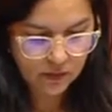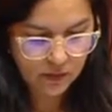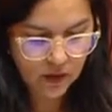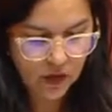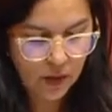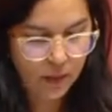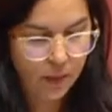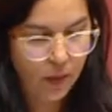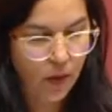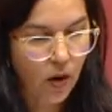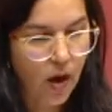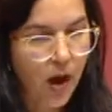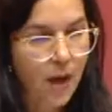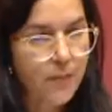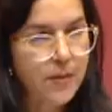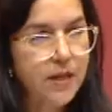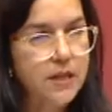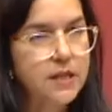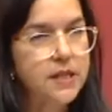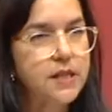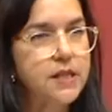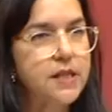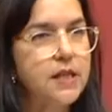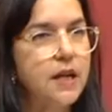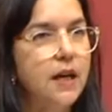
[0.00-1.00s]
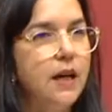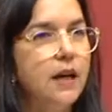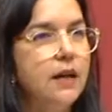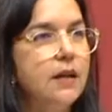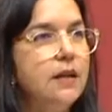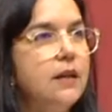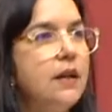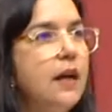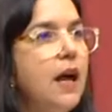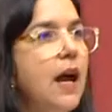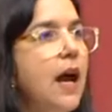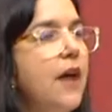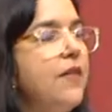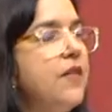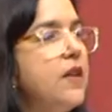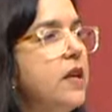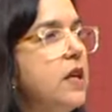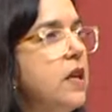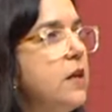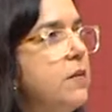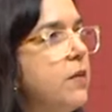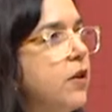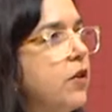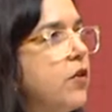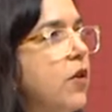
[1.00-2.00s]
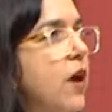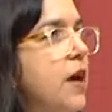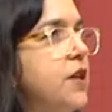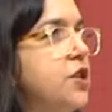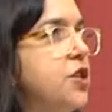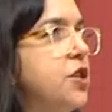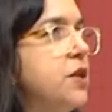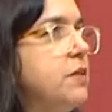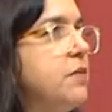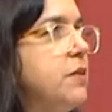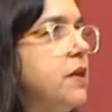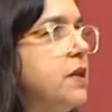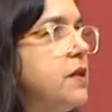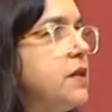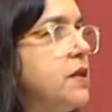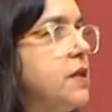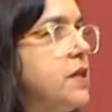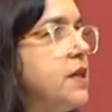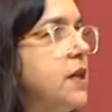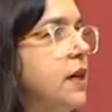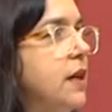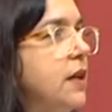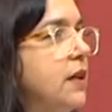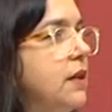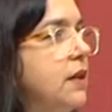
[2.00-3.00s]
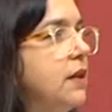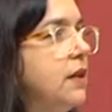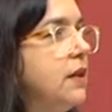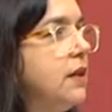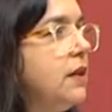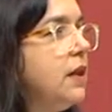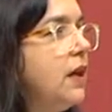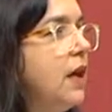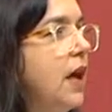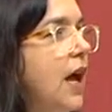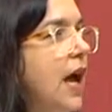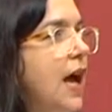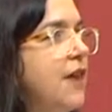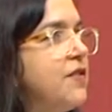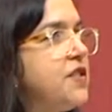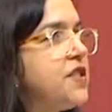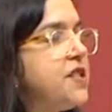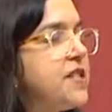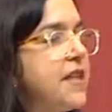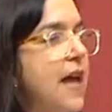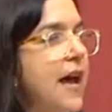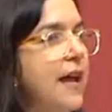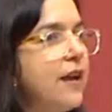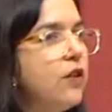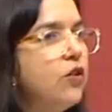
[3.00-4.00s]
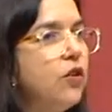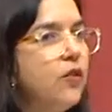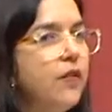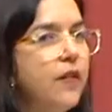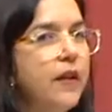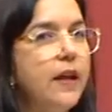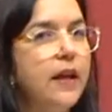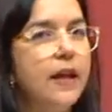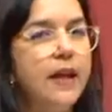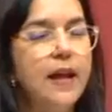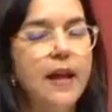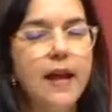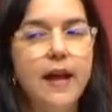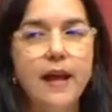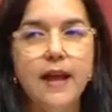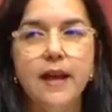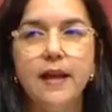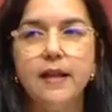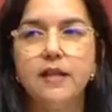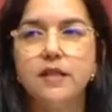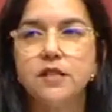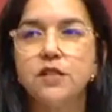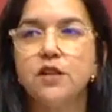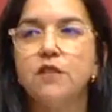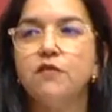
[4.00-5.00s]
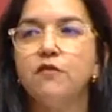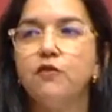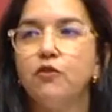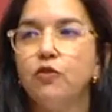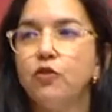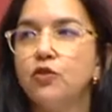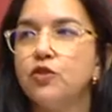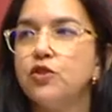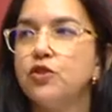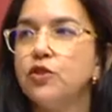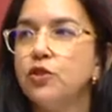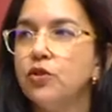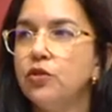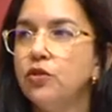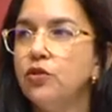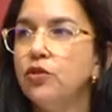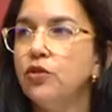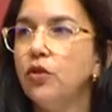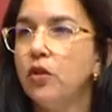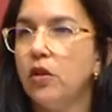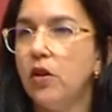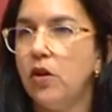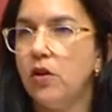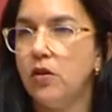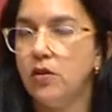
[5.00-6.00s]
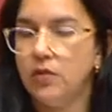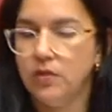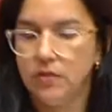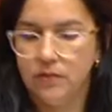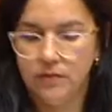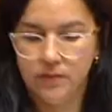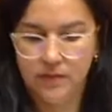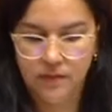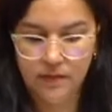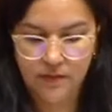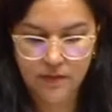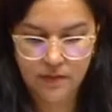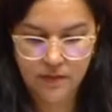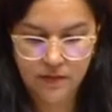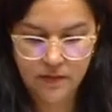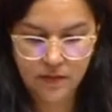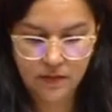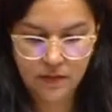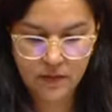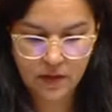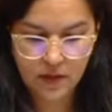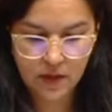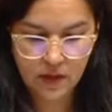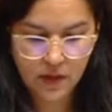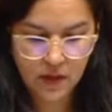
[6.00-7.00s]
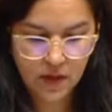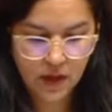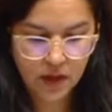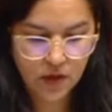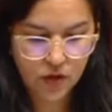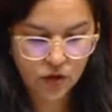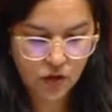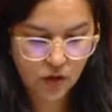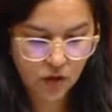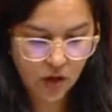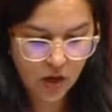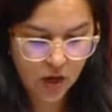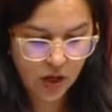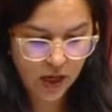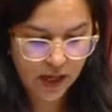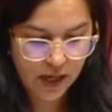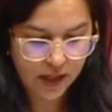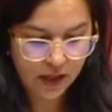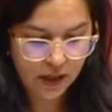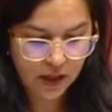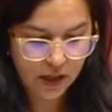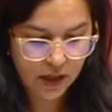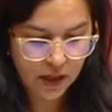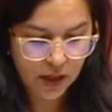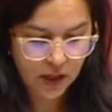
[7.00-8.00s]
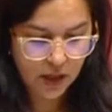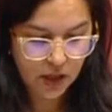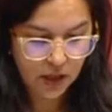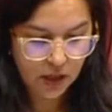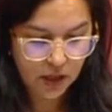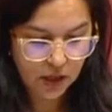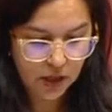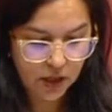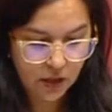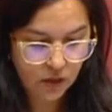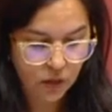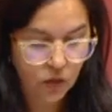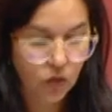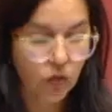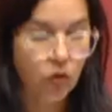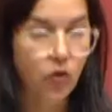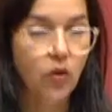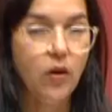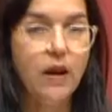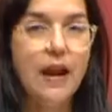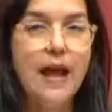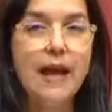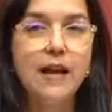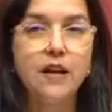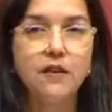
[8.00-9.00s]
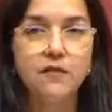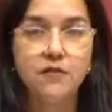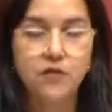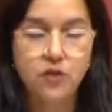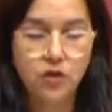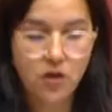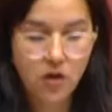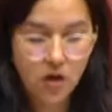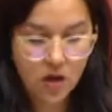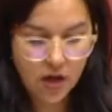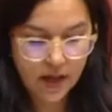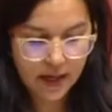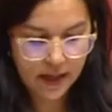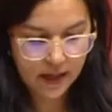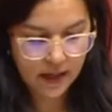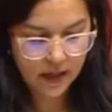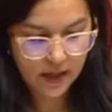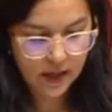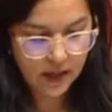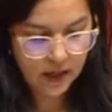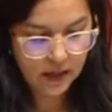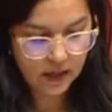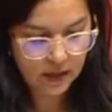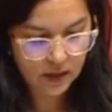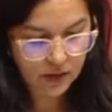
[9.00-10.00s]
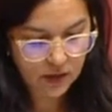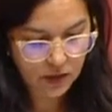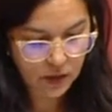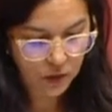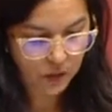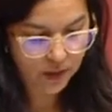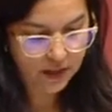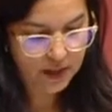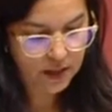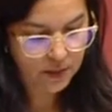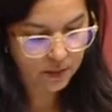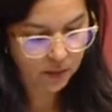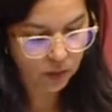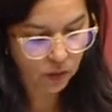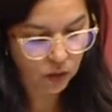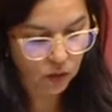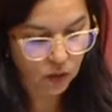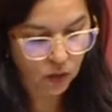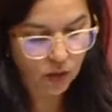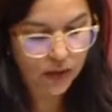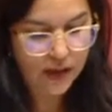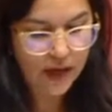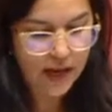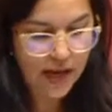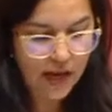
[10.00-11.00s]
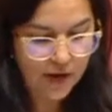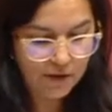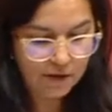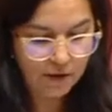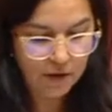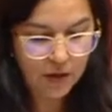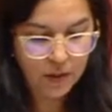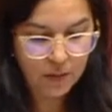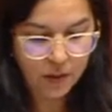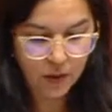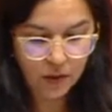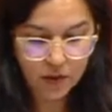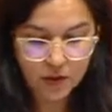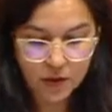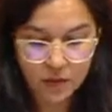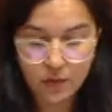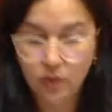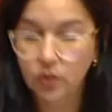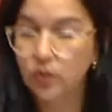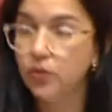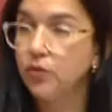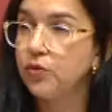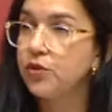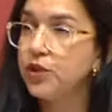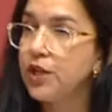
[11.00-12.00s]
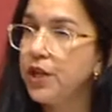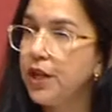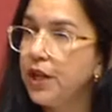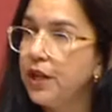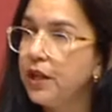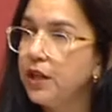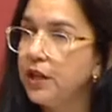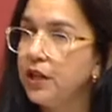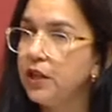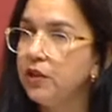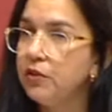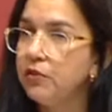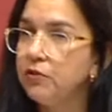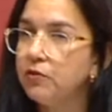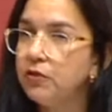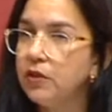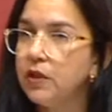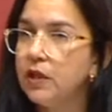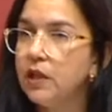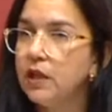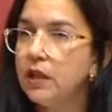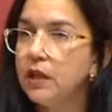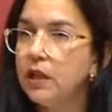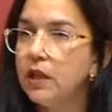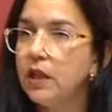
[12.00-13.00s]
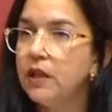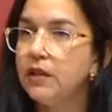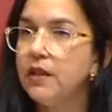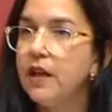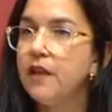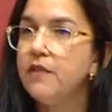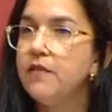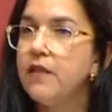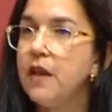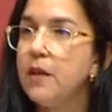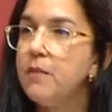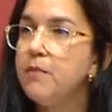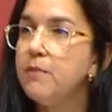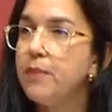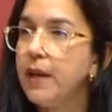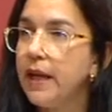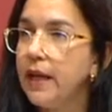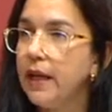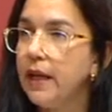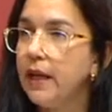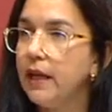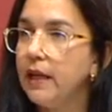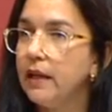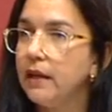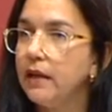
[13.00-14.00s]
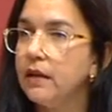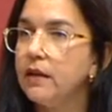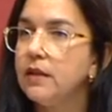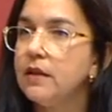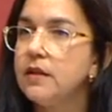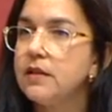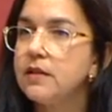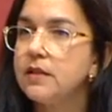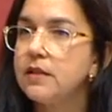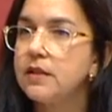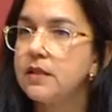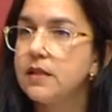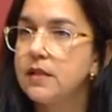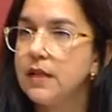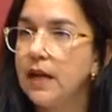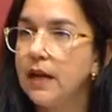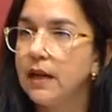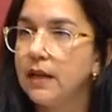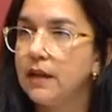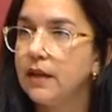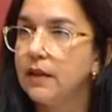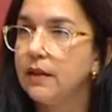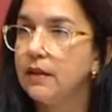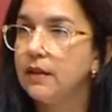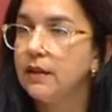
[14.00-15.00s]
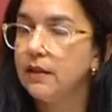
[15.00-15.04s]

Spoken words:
The Prime Minister and the Immigration Minister have sat on their hands for too long in trying, or lack of trying, to explore every possible alternative than them being stuck